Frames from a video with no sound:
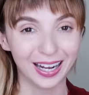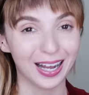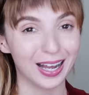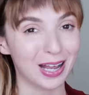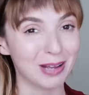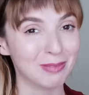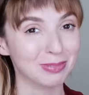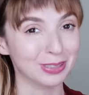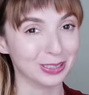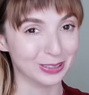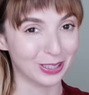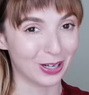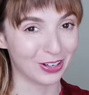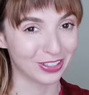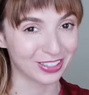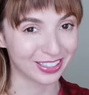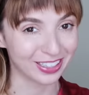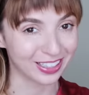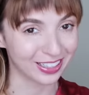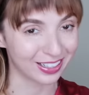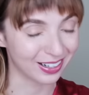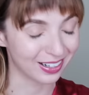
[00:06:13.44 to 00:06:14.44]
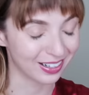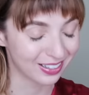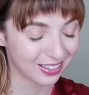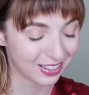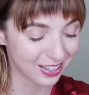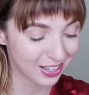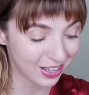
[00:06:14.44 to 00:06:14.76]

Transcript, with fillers: I belong here.